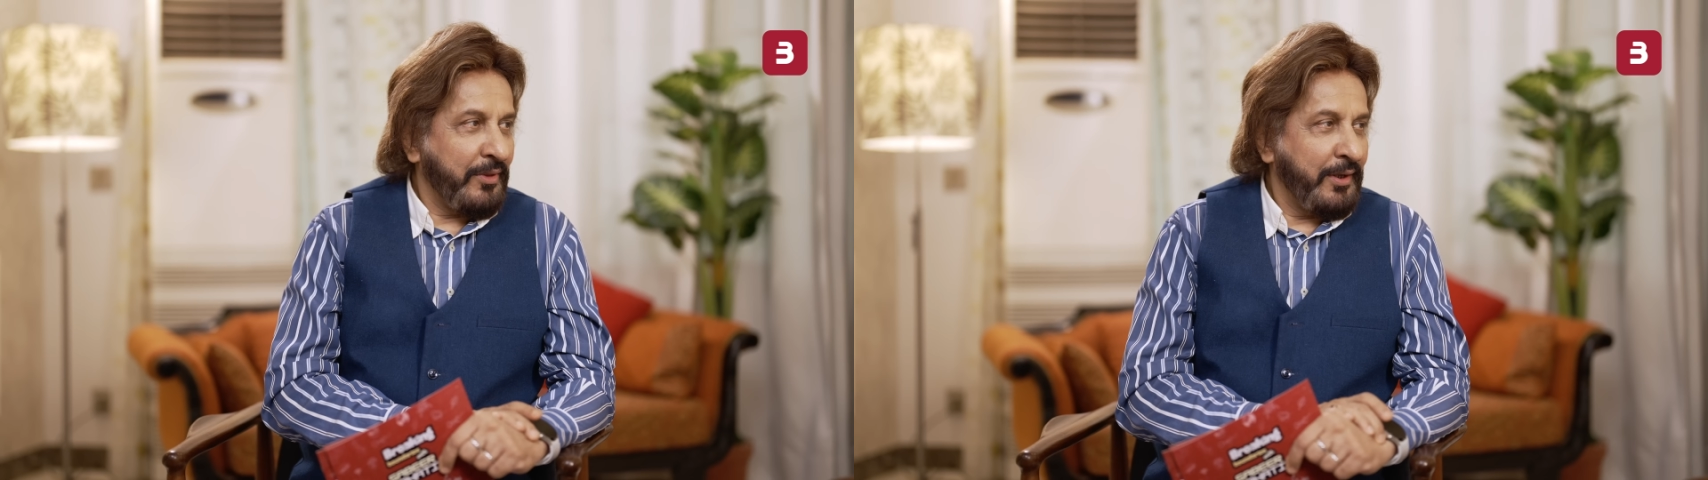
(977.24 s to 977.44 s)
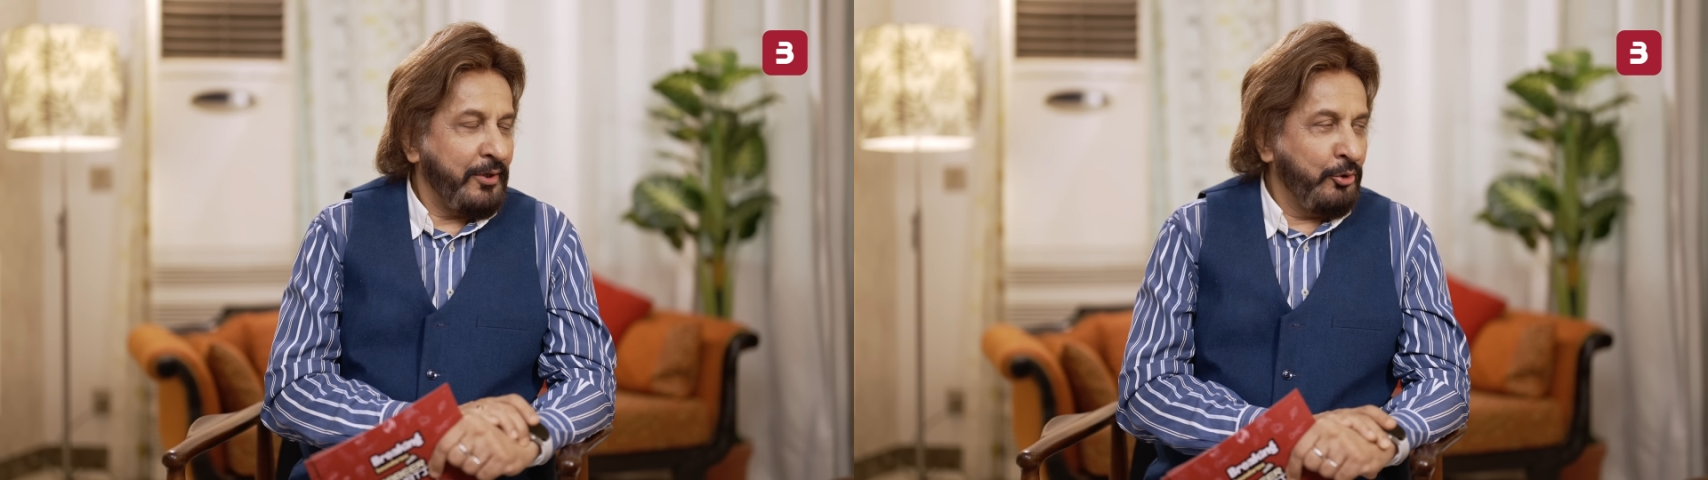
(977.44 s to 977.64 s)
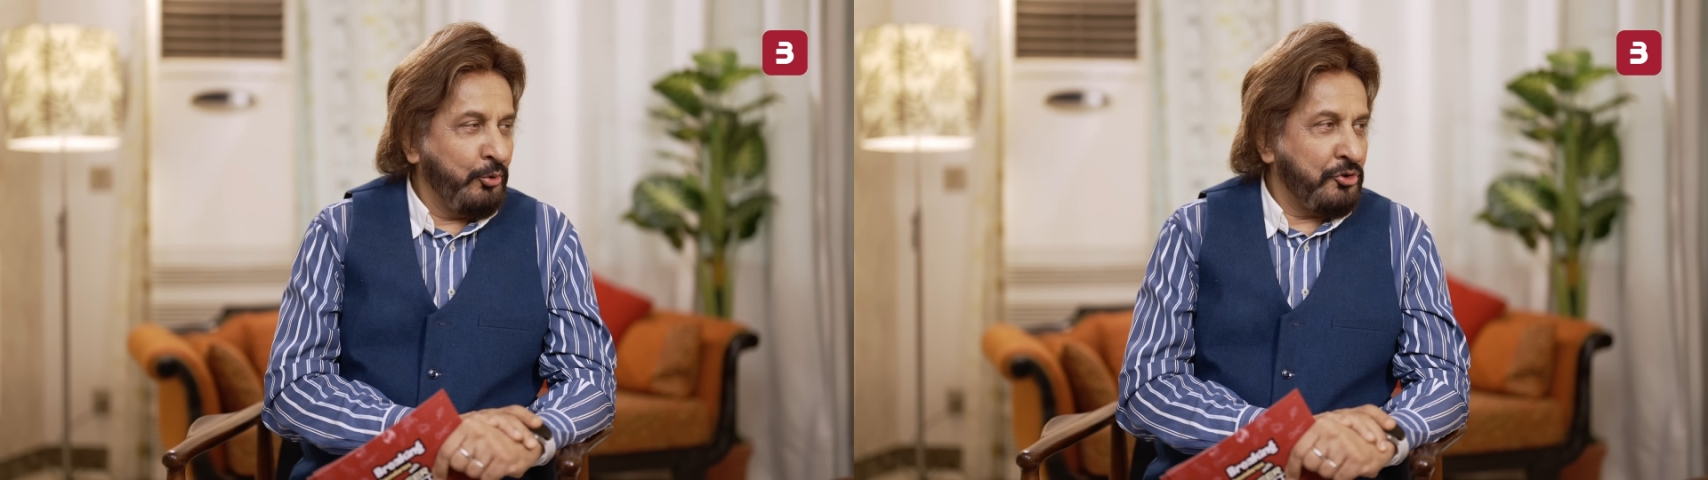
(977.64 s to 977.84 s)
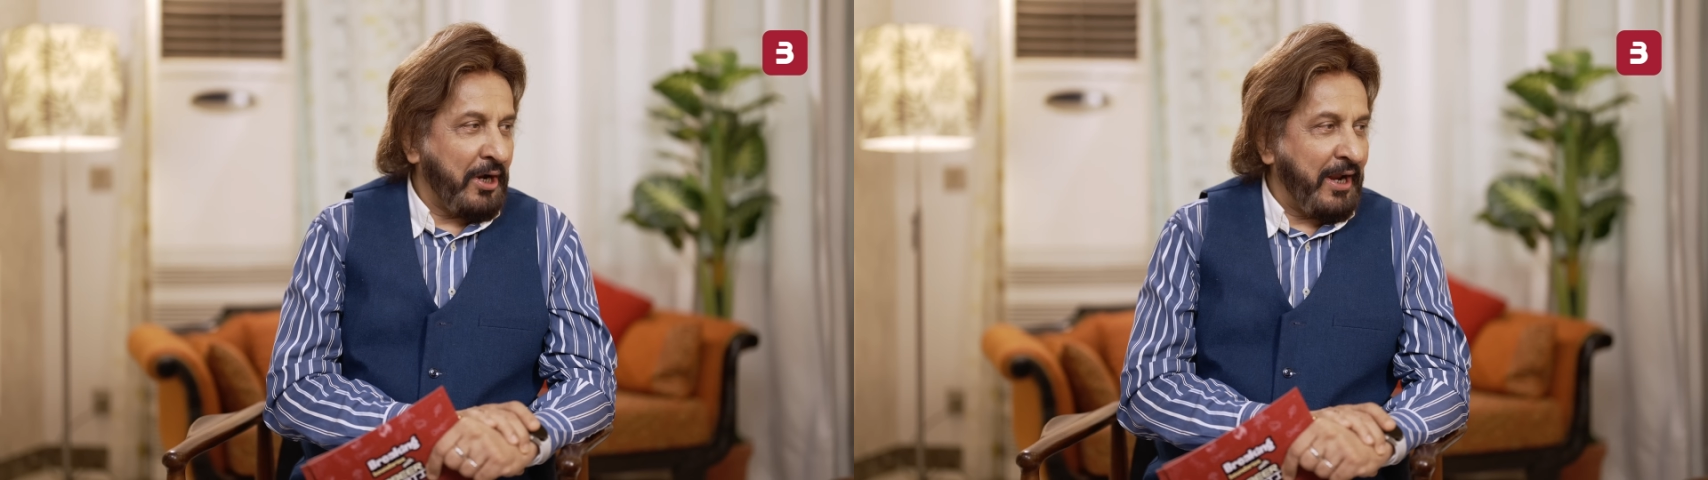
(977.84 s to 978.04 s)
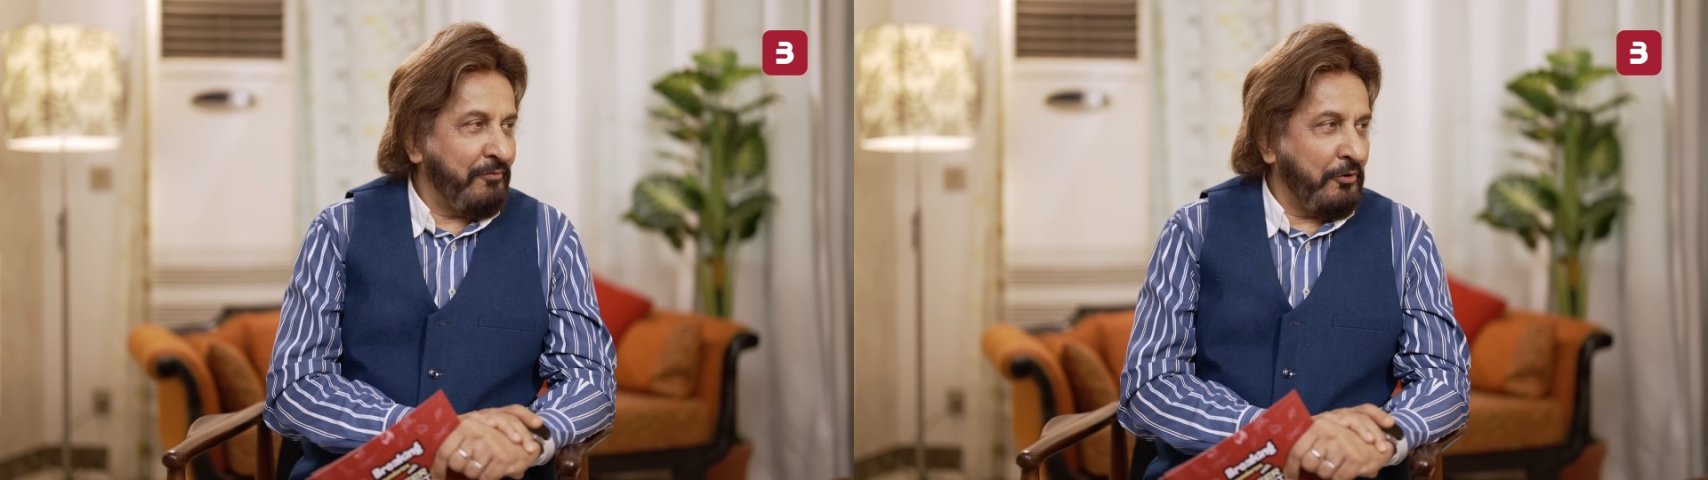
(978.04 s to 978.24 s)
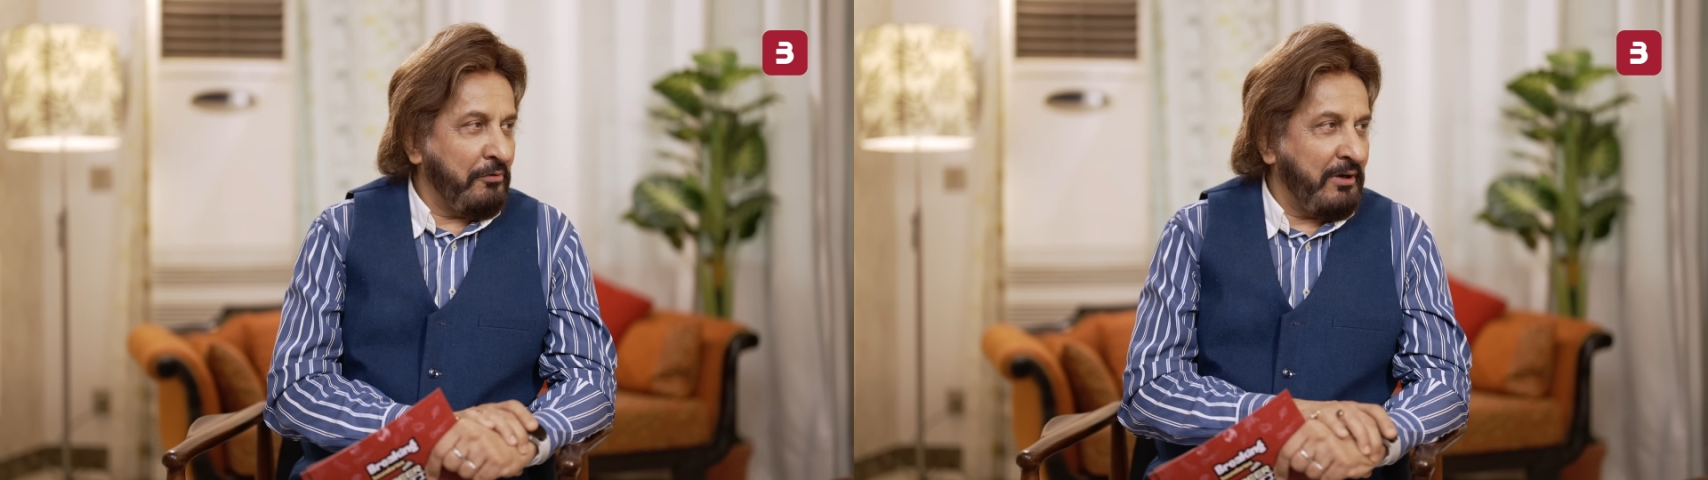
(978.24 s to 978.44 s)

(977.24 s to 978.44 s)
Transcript: you thrive on